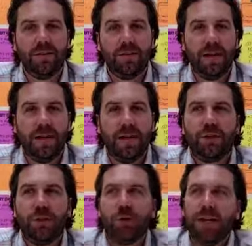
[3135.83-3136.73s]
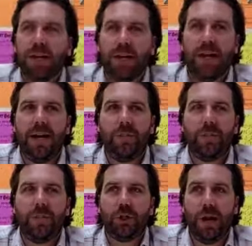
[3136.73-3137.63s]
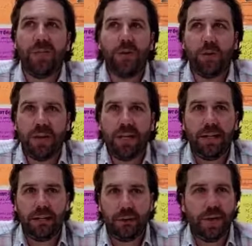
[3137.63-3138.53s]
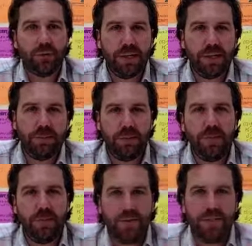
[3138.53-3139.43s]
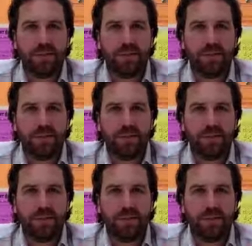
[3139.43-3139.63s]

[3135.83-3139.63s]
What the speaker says: And then do you think, so have you created a few Android apps, you said?